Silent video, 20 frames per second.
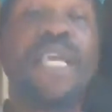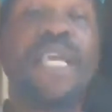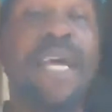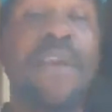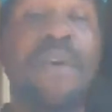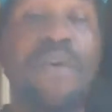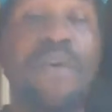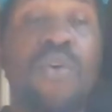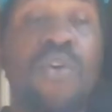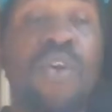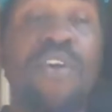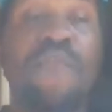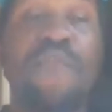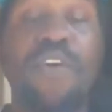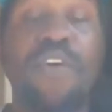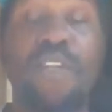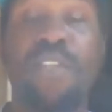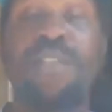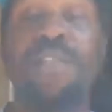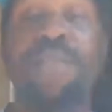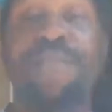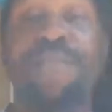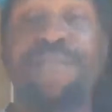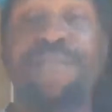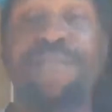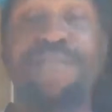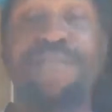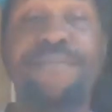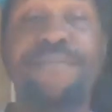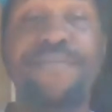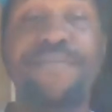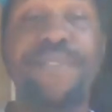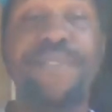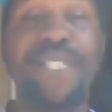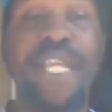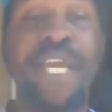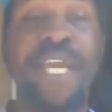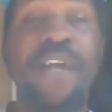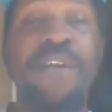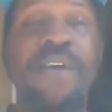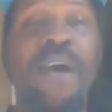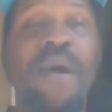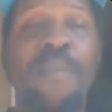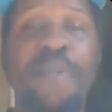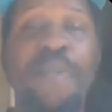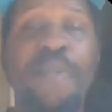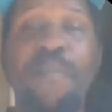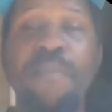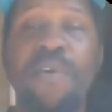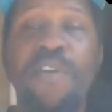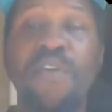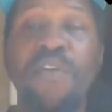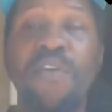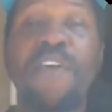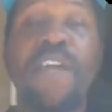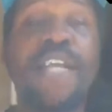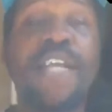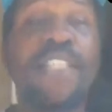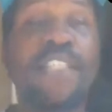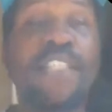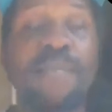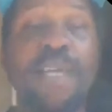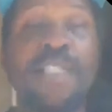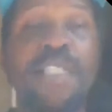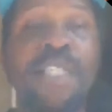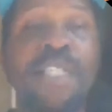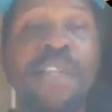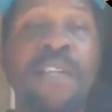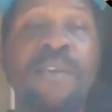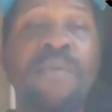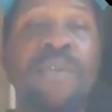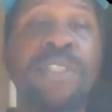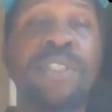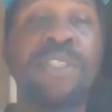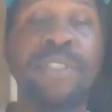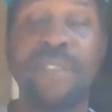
was out of order at first. Now I'm in the middle phase of my channel,